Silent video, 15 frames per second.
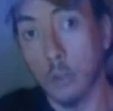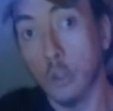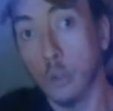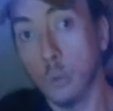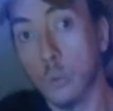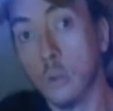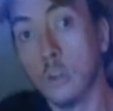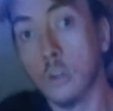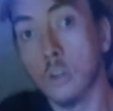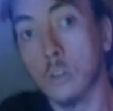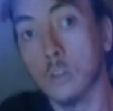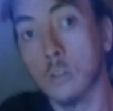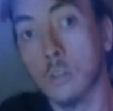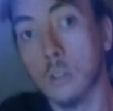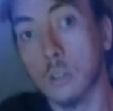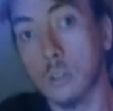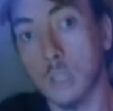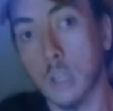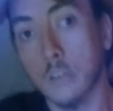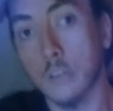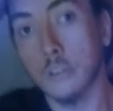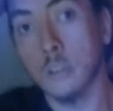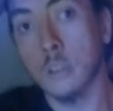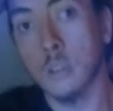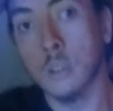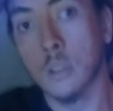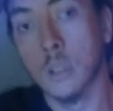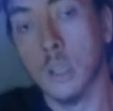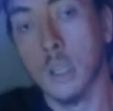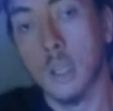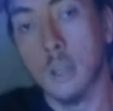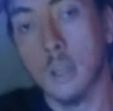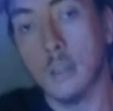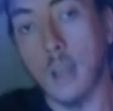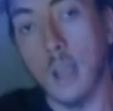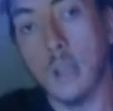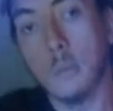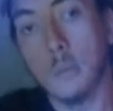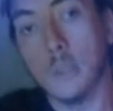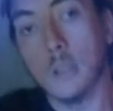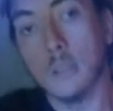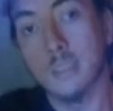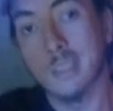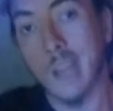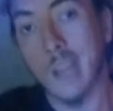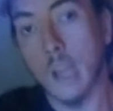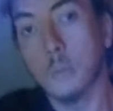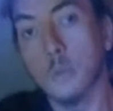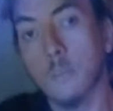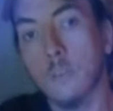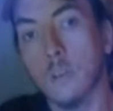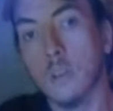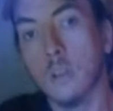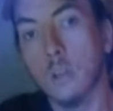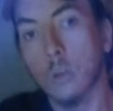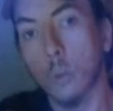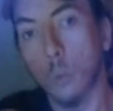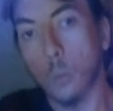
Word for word: New World section, type in Cyber Fleet